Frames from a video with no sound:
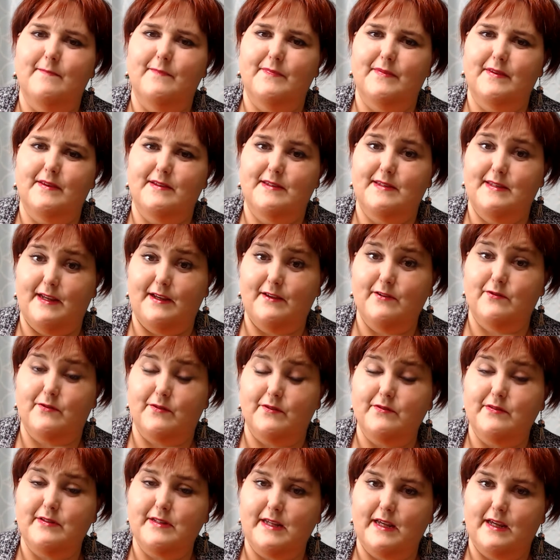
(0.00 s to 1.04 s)

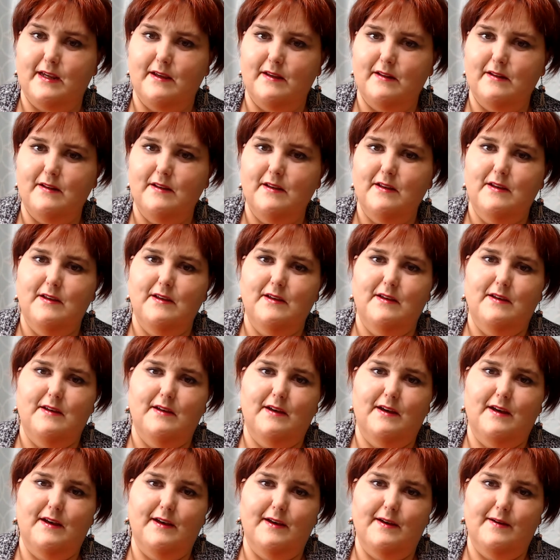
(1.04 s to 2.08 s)
see-through skin.
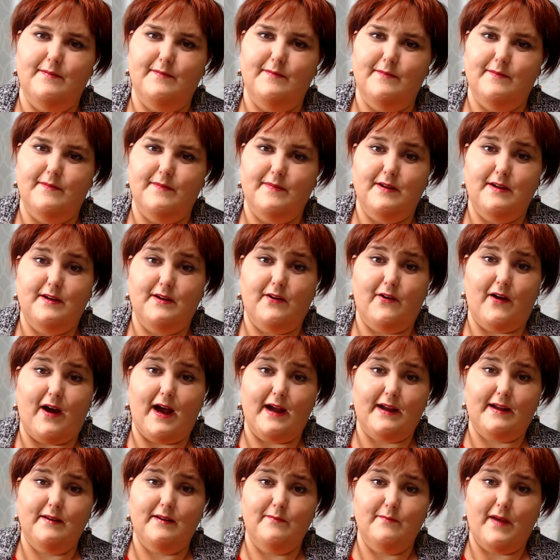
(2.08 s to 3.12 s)

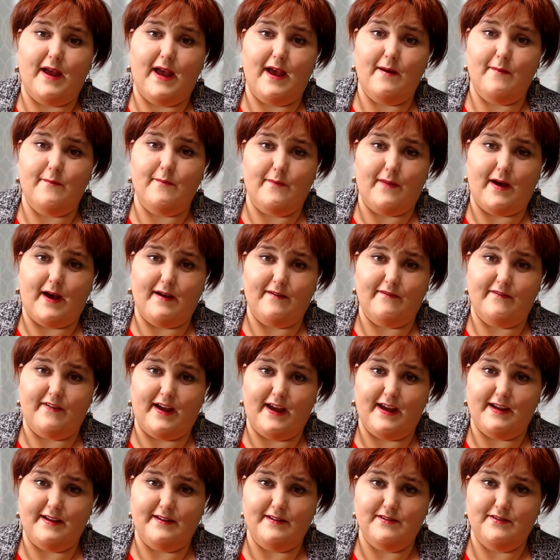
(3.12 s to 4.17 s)
I can map my
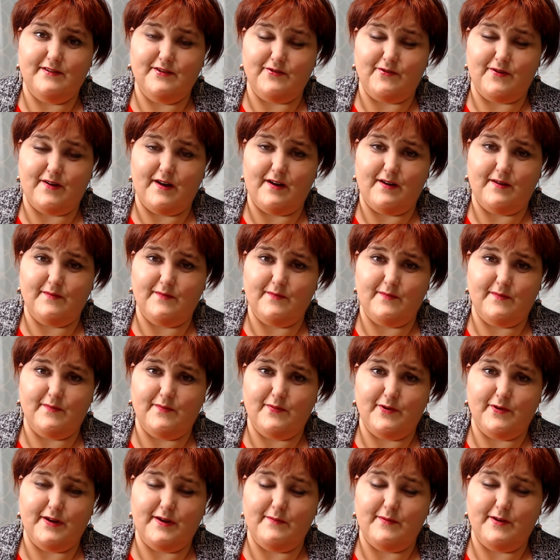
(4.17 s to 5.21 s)
veins throughout
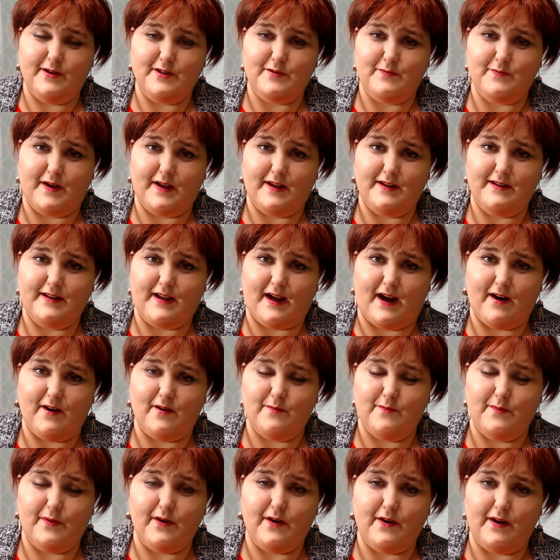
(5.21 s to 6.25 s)
pretty much my entire
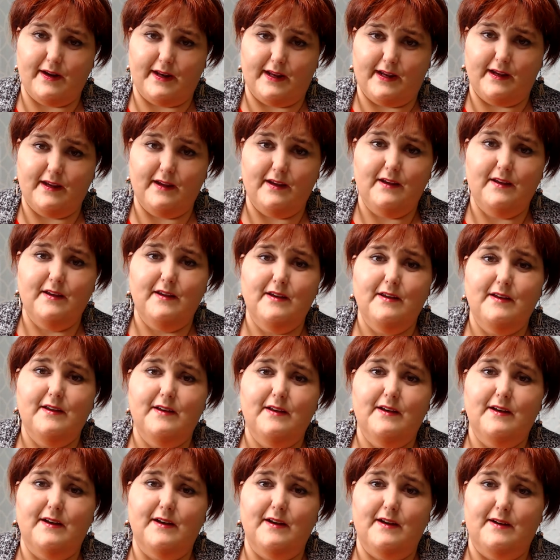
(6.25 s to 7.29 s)
body,
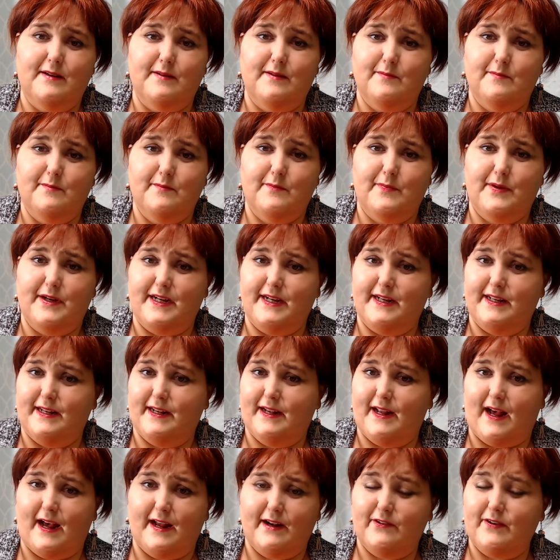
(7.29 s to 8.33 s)
but
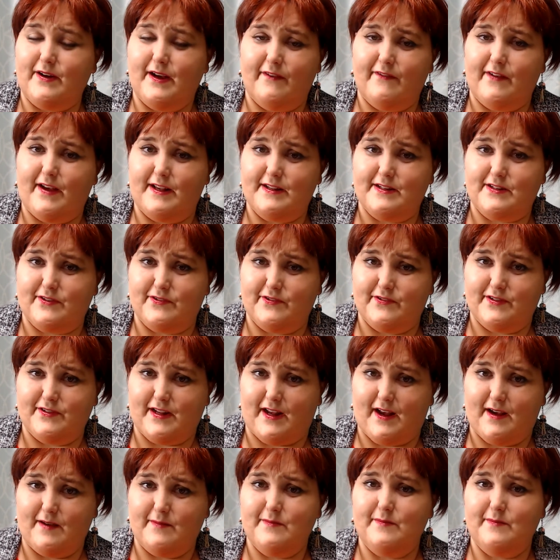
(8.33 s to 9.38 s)
I don't have vascular type.